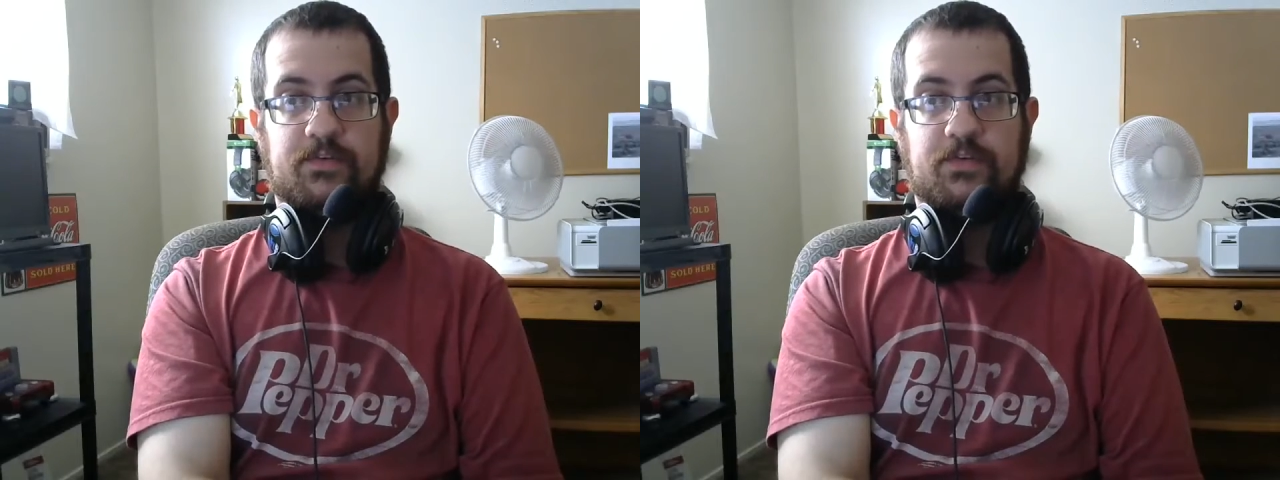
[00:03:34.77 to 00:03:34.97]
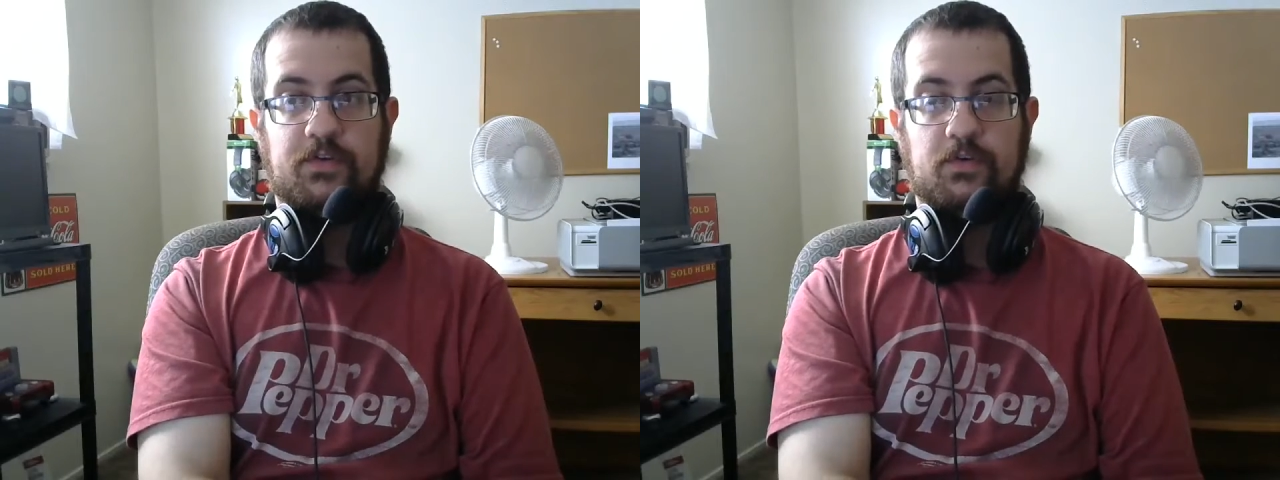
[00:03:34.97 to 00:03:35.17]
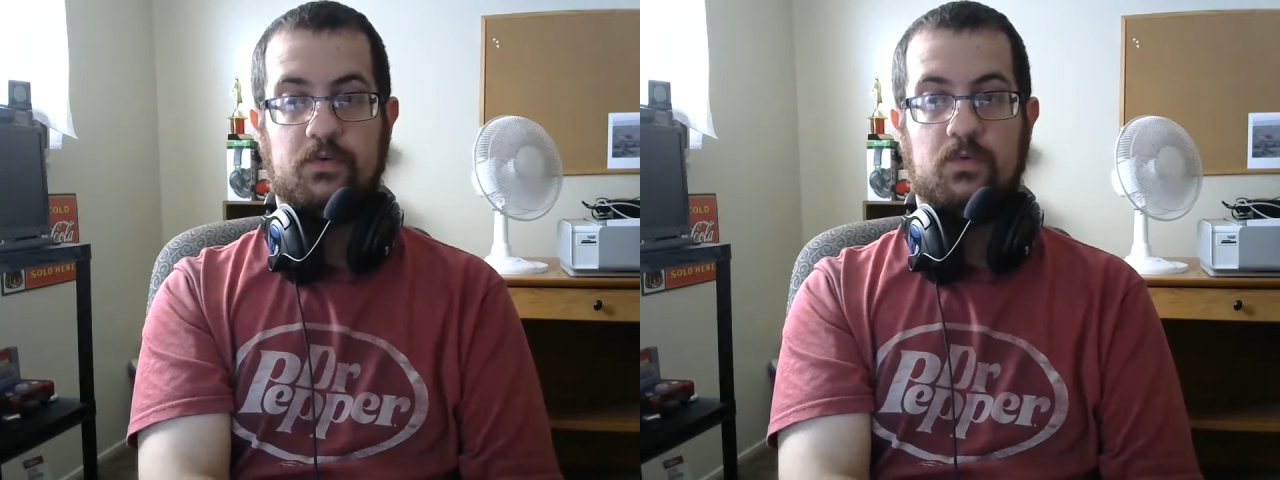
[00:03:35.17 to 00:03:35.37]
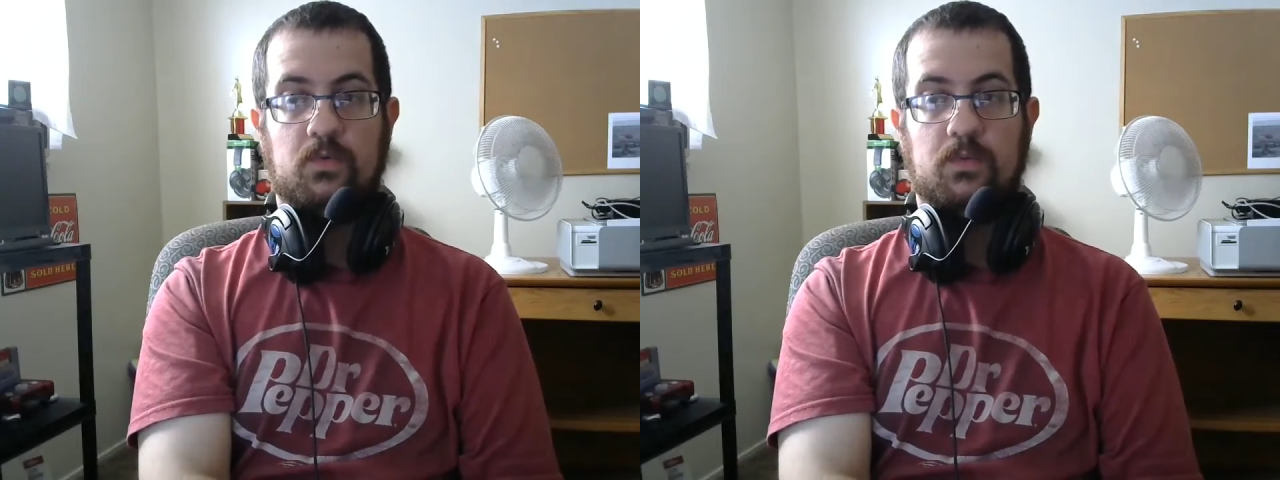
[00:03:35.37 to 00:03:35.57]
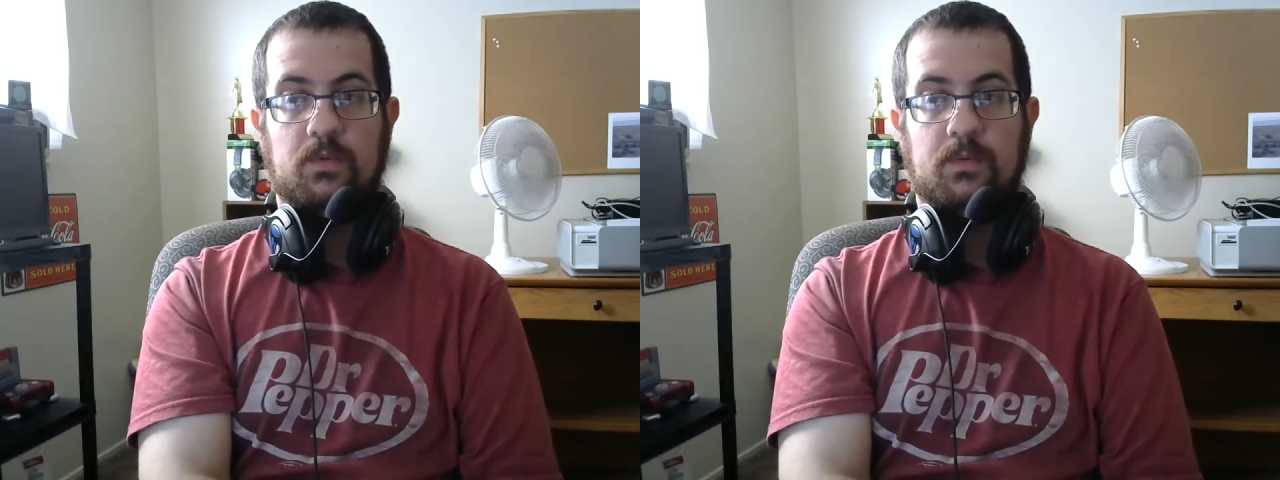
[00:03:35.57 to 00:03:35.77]
to
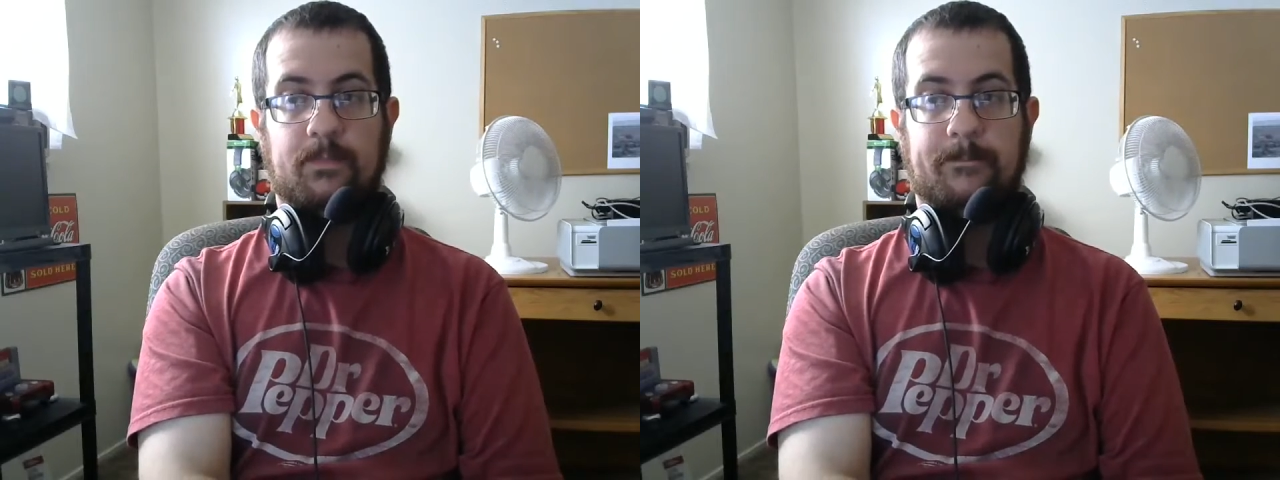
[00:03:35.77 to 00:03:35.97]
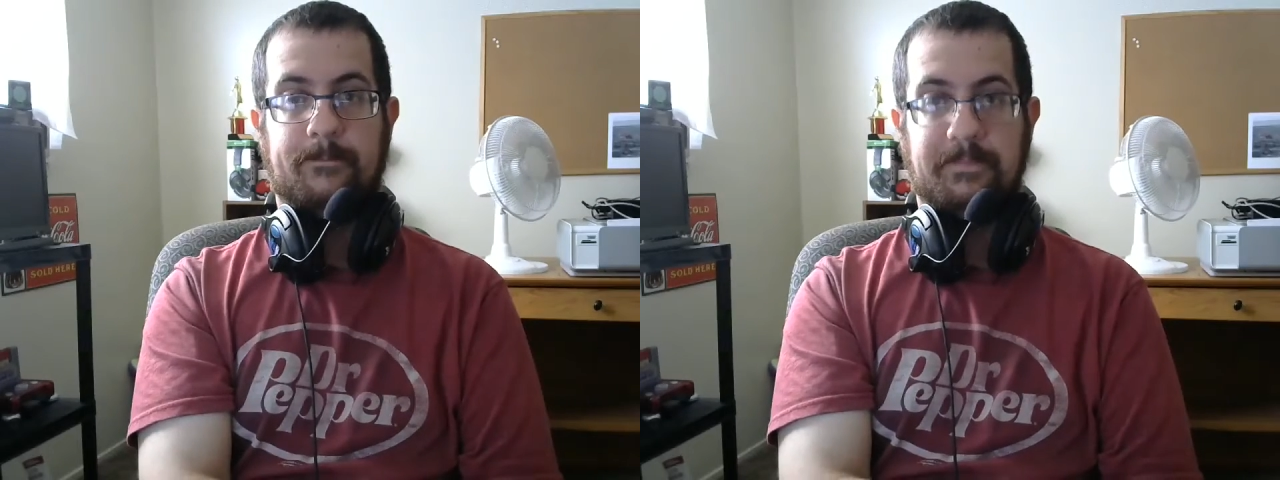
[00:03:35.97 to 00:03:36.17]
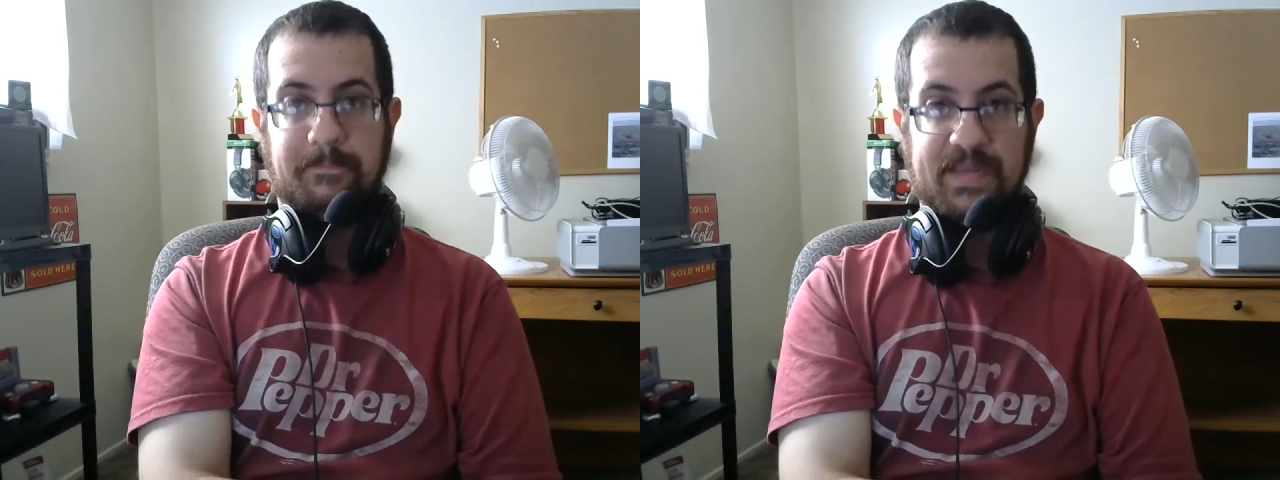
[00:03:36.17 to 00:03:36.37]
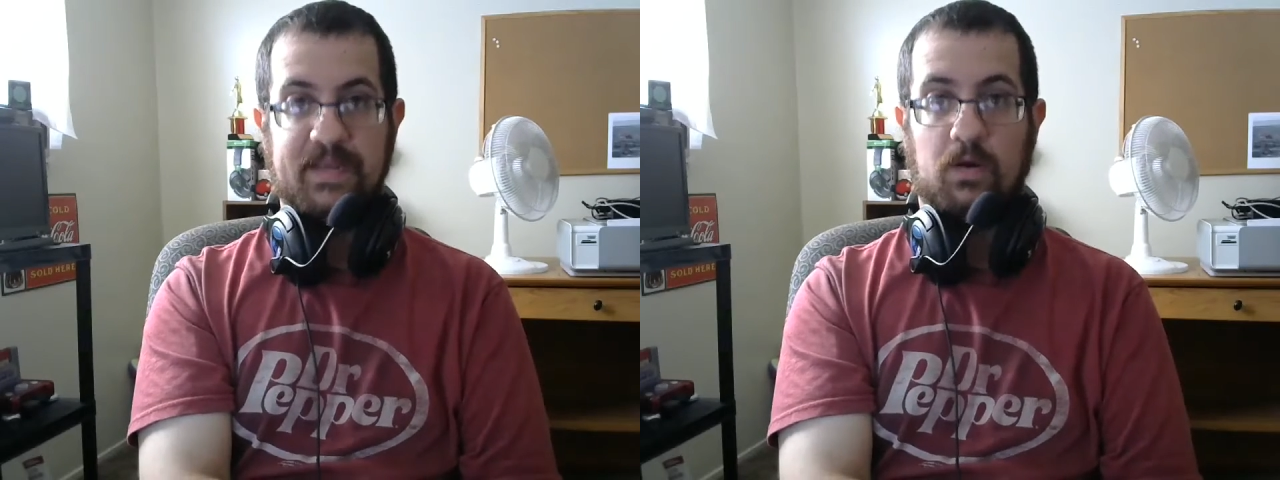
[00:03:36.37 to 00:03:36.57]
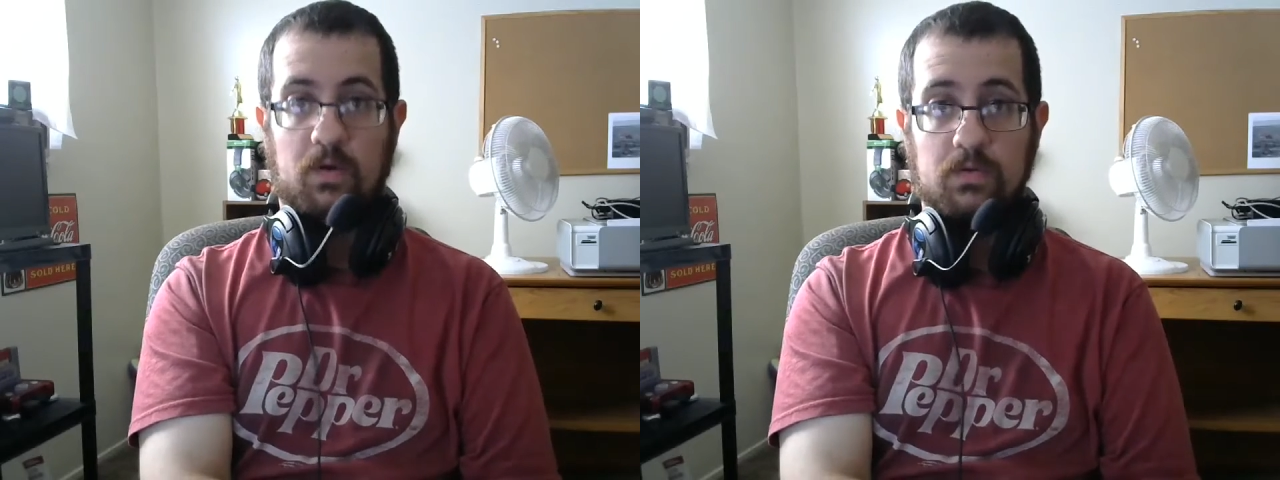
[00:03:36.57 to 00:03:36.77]

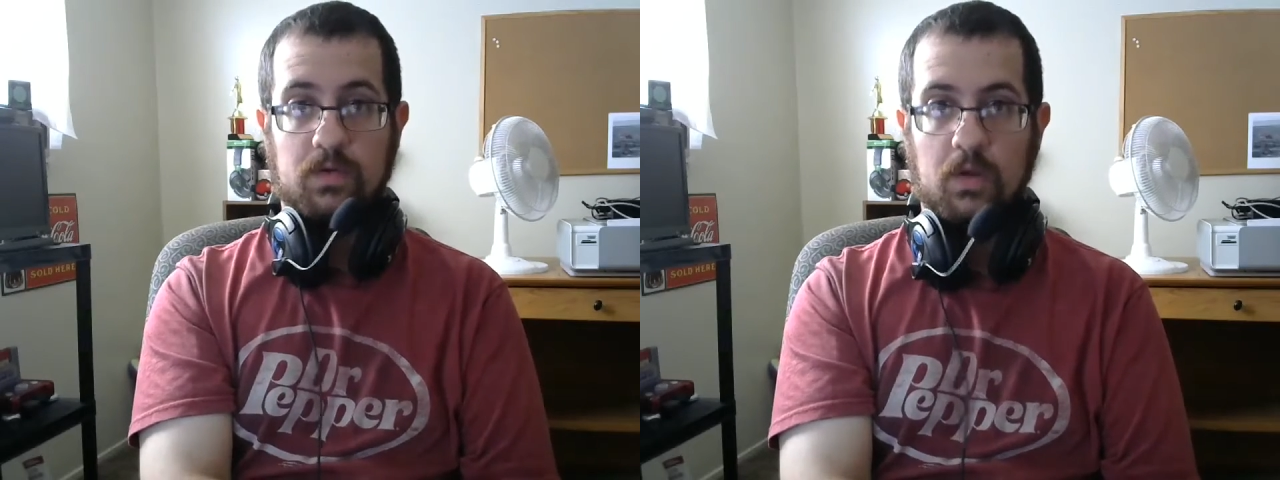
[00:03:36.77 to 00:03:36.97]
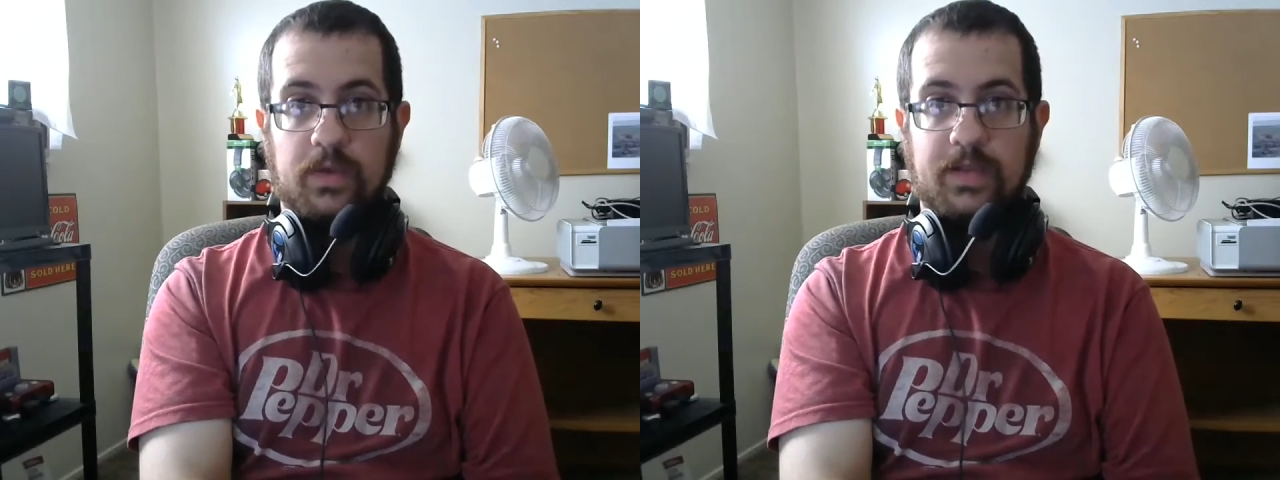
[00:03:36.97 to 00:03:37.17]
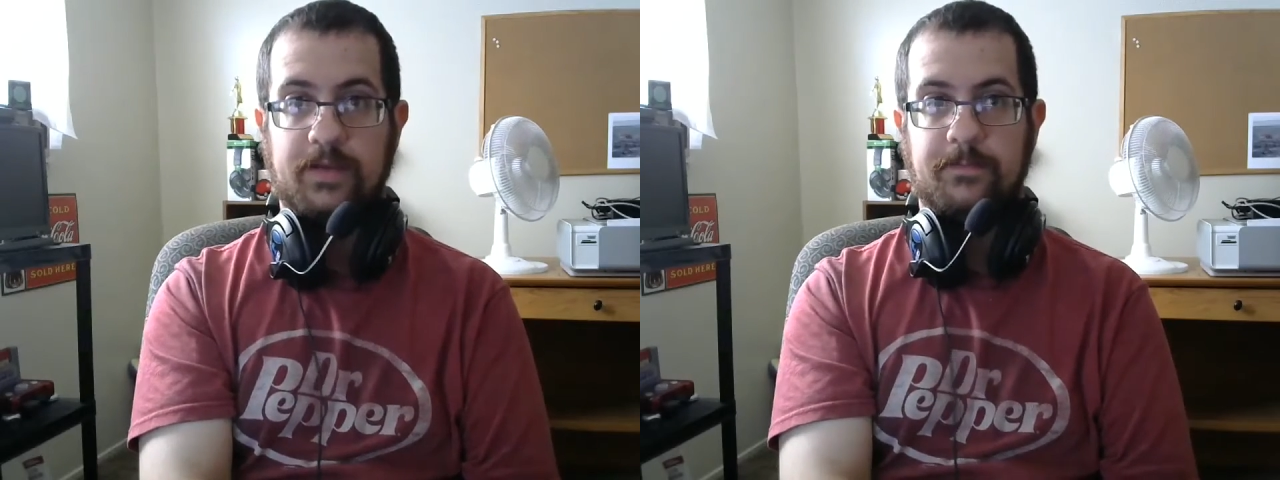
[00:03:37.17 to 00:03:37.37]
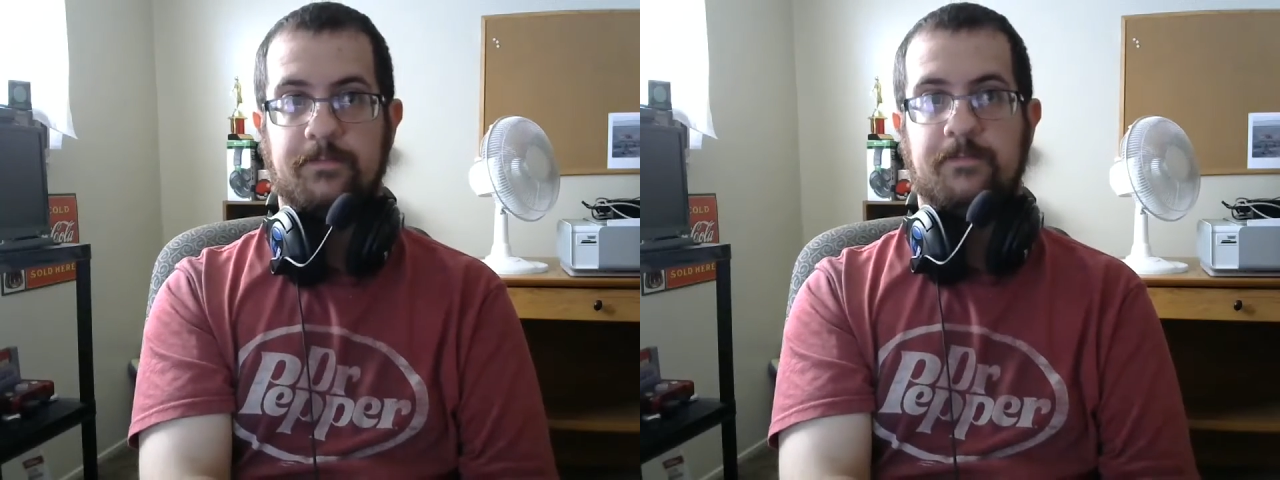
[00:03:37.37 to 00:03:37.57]
beat Hulk Hogan,